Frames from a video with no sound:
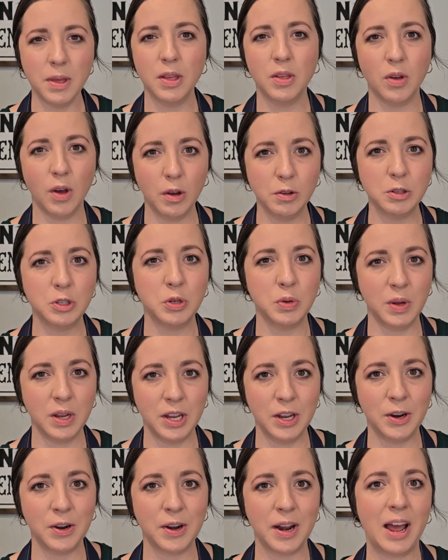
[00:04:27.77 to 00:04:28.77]
close to a
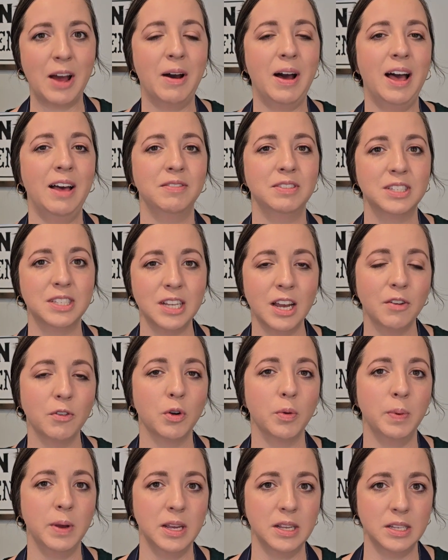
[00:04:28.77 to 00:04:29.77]
year now. I have
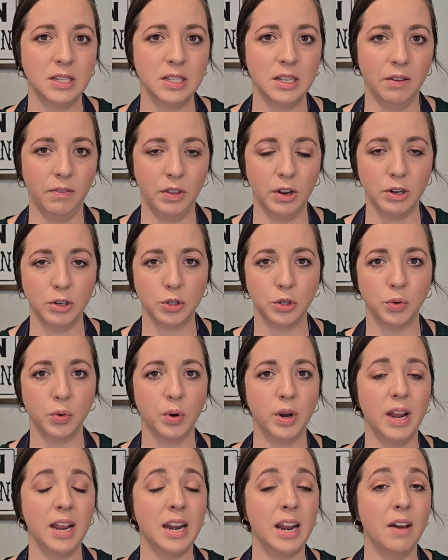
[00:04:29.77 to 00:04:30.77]
several pieces of their
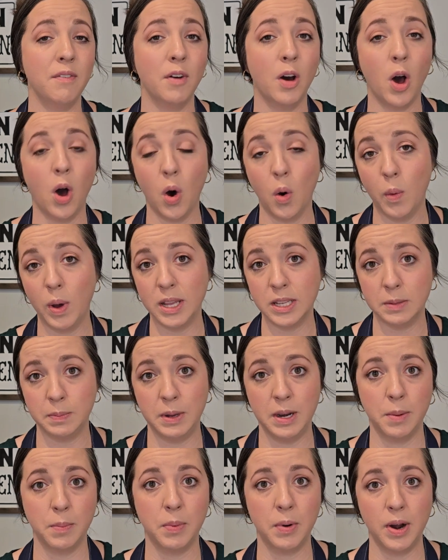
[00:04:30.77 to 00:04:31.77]
jewelry and have always
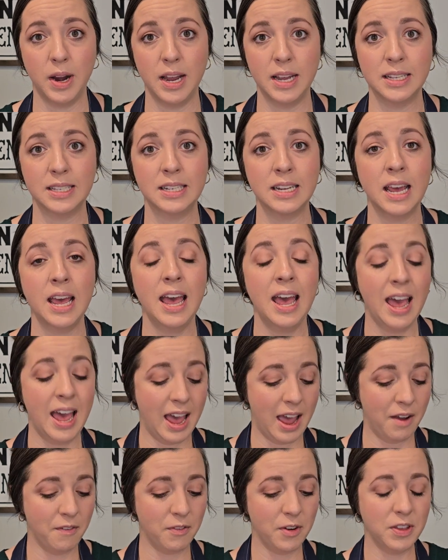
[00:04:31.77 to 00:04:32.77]
been impressed.
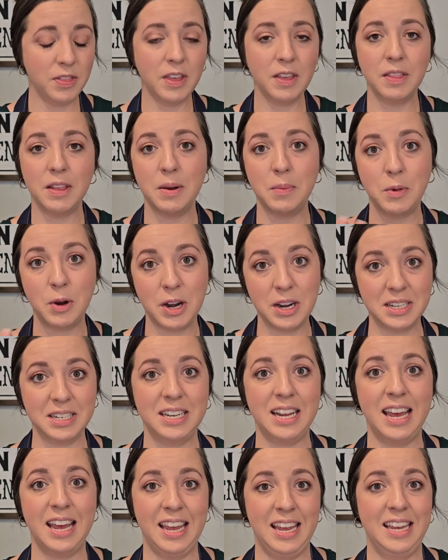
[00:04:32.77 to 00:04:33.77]
Everything that I'm wearing
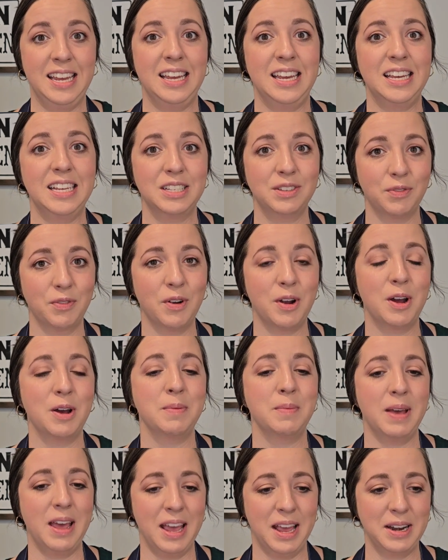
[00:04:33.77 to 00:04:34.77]
today is
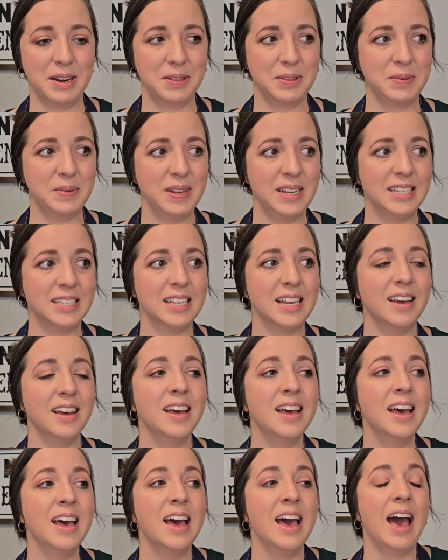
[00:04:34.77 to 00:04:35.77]
from Ana Luisa.
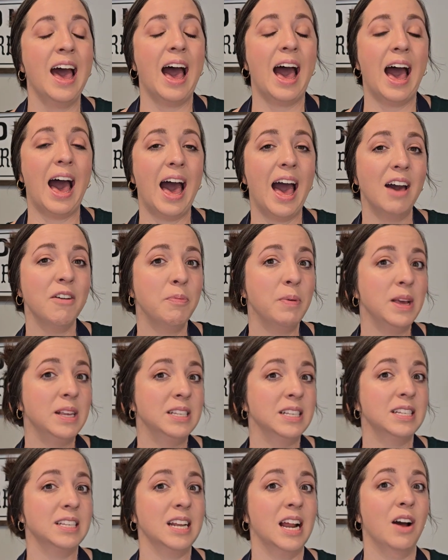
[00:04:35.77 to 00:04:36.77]
I have
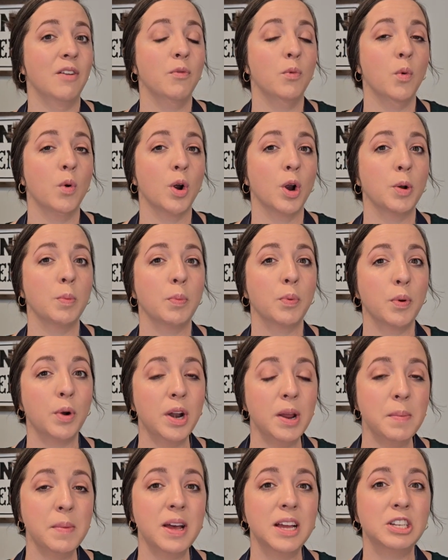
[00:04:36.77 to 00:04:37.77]
pieces that I've worn
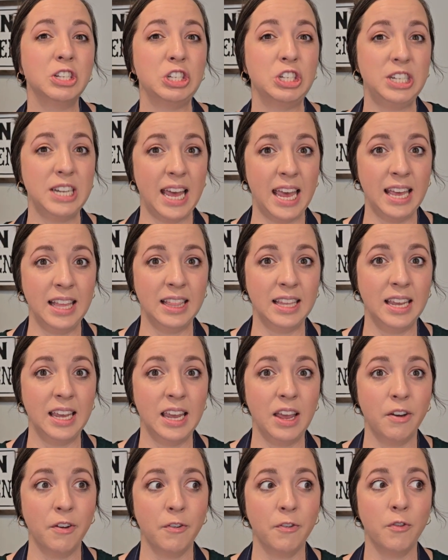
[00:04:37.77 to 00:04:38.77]
pretty much
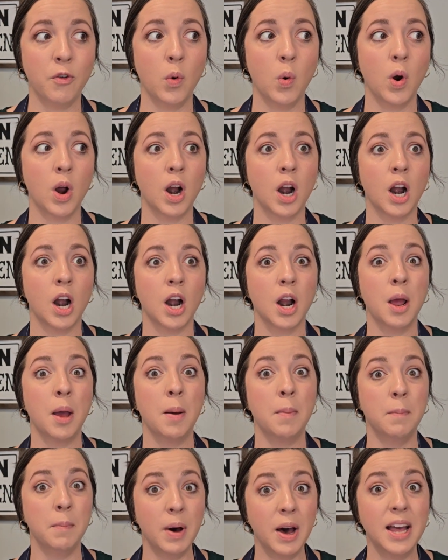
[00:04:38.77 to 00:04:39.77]
daily for
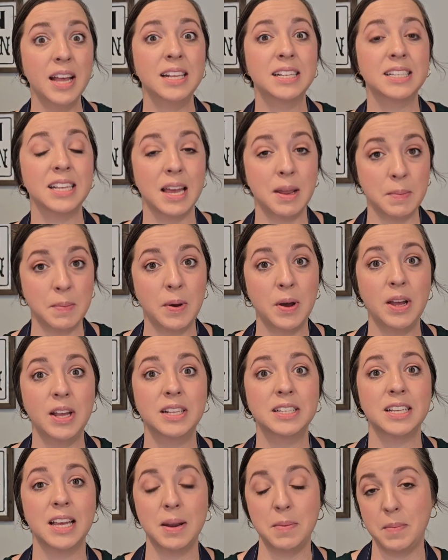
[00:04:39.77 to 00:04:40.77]
months and
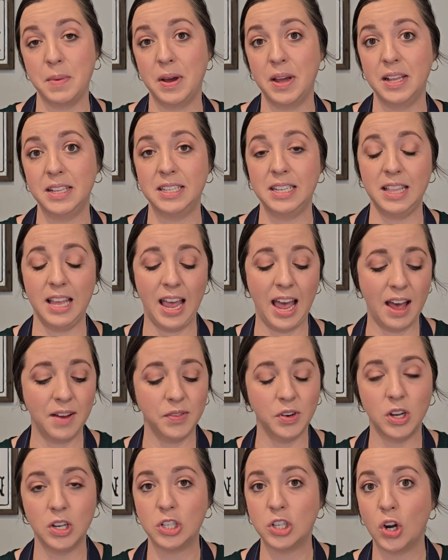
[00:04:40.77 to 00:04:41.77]
months and months, and they have
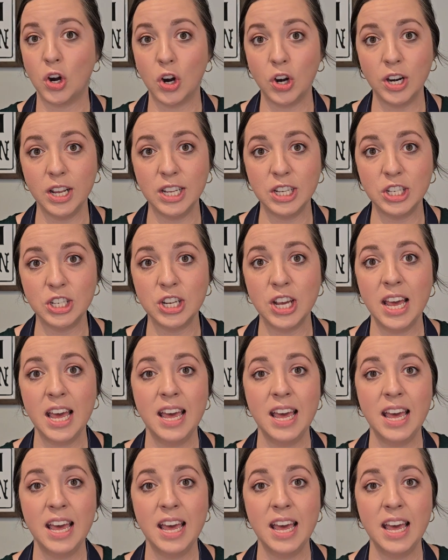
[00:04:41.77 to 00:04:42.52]
not tarnished.